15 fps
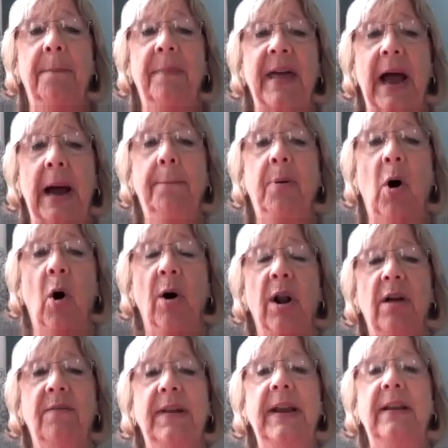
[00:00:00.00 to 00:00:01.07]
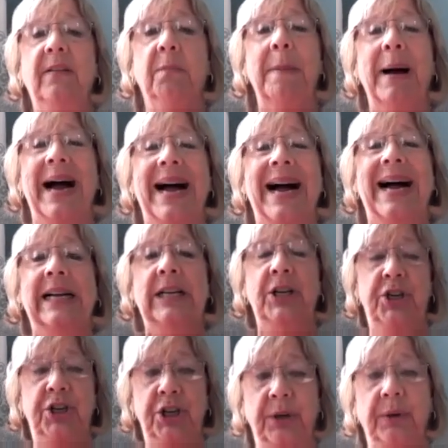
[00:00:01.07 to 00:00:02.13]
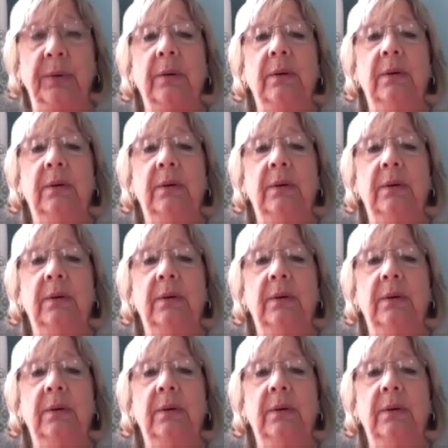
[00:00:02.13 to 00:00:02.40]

That part of it is behind you.